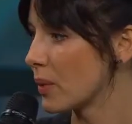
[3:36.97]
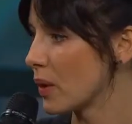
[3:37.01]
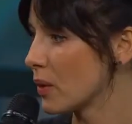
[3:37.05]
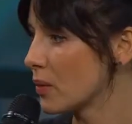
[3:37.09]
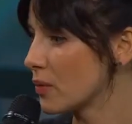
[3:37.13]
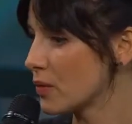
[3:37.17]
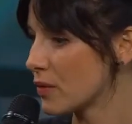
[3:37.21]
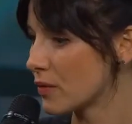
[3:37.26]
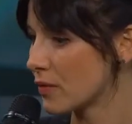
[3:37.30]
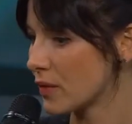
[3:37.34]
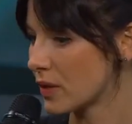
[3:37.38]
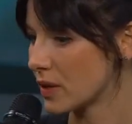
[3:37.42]

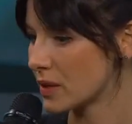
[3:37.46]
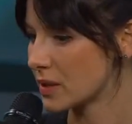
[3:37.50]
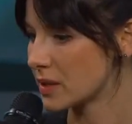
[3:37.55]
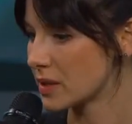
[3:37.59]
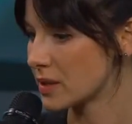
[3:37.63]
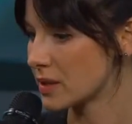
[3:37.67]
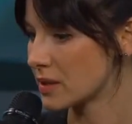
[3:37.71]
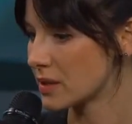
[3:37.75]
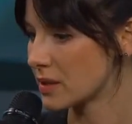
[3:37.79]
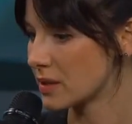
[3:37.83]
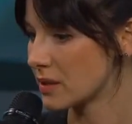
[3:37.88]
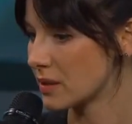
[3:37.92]
both of
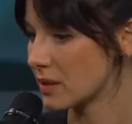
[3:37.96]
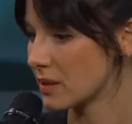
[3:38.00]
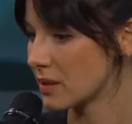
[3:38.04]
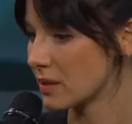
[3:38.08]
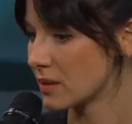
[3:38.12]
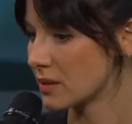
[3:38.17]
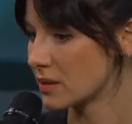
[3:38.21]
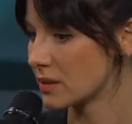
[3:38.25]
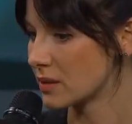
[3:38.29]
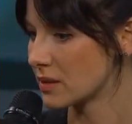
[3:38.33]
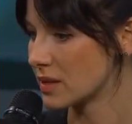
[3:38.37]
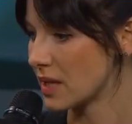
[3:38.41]
us
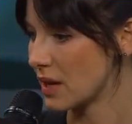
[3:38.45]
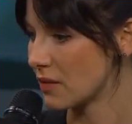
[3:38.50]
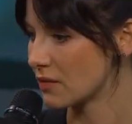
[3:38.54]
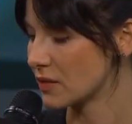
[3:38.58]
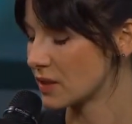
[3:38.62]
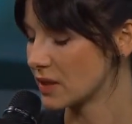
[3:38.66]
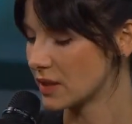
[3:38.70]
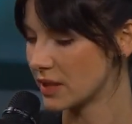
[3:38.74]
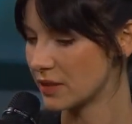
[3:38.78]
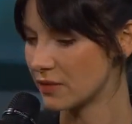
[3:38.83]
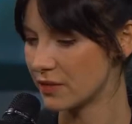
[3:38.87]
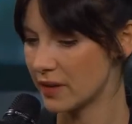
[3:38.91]

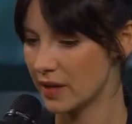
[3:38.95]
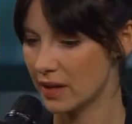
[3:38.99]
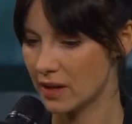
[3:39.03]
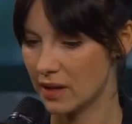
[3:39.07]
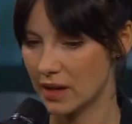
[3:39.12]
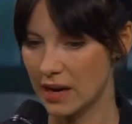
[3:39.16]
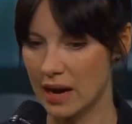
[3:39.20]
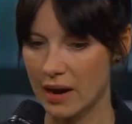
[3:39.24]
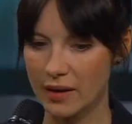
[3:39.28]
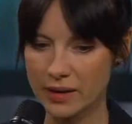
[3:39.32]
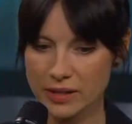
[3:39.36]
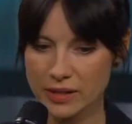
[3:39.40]
definitely feel
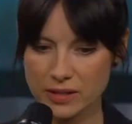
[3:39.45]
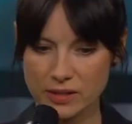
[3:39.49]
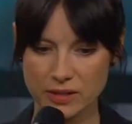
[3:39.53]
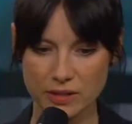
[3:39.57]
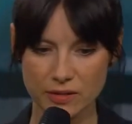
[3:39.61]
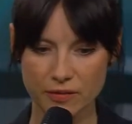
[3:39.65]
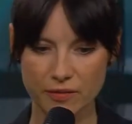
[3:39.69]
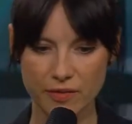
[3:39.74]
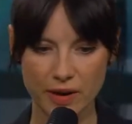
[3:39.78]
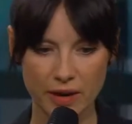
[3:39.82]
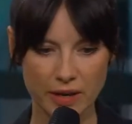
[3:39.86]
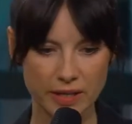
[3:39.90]
our characters
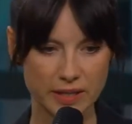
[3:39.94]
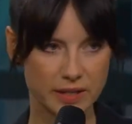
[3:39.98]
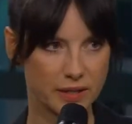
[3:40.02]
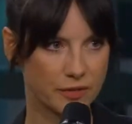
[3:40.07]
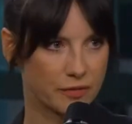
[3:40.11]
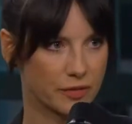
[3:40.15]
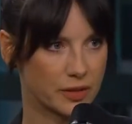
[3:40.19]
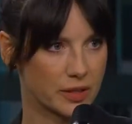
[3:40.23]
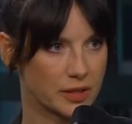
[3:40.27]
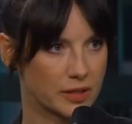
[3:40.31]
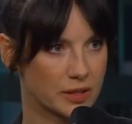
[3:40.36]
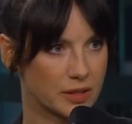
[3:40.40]
are very
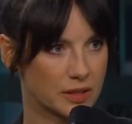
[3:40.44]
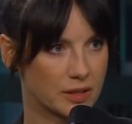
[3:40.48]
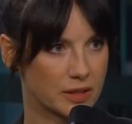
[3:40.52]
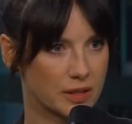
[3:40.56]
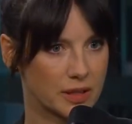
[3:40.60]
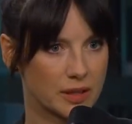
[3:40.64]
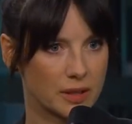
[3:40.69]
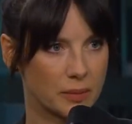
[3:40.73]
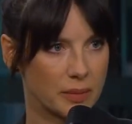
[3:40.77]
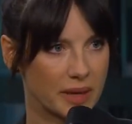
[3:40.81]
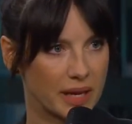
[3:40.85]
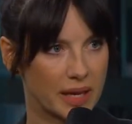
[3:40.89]
different
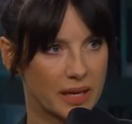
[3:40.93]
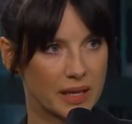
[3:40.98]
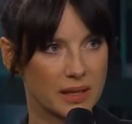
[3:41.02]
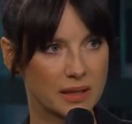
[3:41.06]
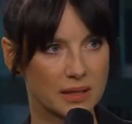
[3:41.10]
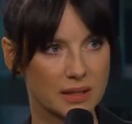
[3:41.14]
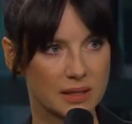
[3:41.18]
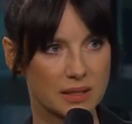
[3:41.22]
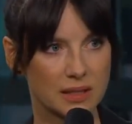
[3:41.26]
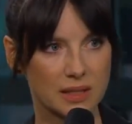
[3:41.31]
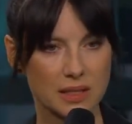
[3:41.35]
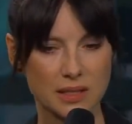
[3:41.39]
in the beginning
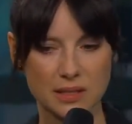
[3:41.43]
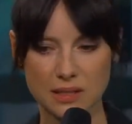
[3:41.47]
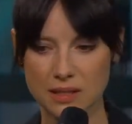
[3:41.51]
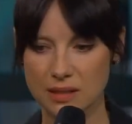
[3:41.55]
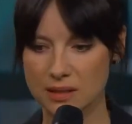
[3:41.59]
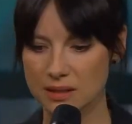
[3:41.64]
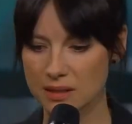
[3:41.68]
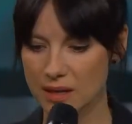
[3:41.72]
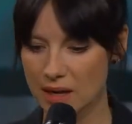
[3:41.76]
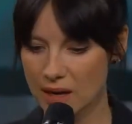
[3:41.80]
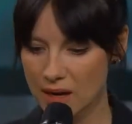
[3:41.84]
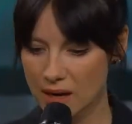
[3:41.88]
of the
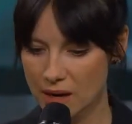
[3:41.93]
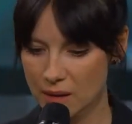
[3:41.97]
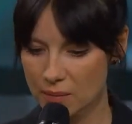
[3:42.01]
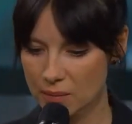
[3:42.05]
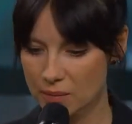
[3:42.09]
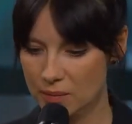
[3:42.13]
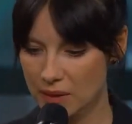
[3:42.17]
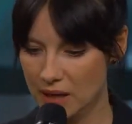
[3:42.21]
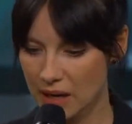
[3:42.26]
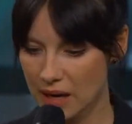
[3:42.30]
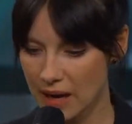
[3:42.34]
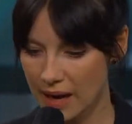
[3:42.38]
season.
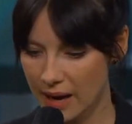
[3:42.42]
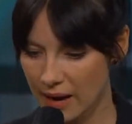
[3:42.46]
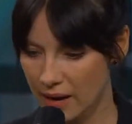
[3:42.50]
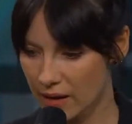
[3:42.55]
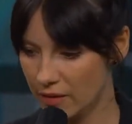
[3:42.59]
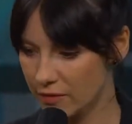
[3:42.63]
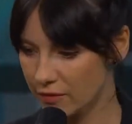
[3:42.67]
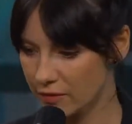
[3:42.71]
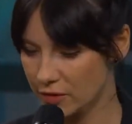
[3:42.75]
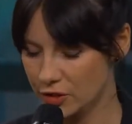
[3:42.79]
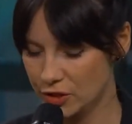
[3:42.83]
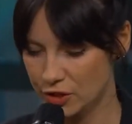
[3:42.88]
Um,
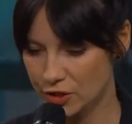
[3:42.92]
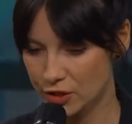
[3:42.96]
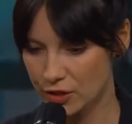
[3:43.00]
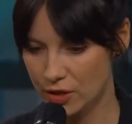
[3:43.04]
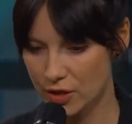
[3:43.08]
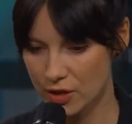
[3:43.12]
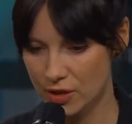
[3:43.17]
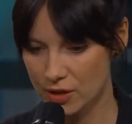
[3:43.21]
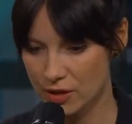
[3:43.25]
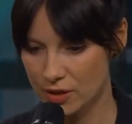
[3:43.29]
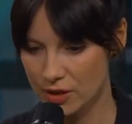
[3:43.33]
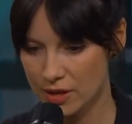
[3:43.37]
Claire, for
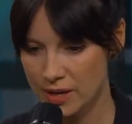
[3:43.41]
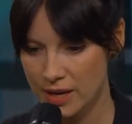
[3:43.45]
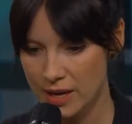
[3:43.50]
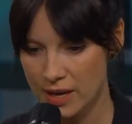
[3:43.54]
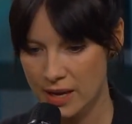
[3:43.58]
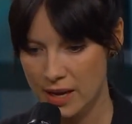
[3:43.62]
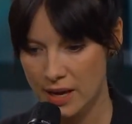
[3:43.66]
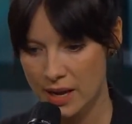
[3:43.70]
sure,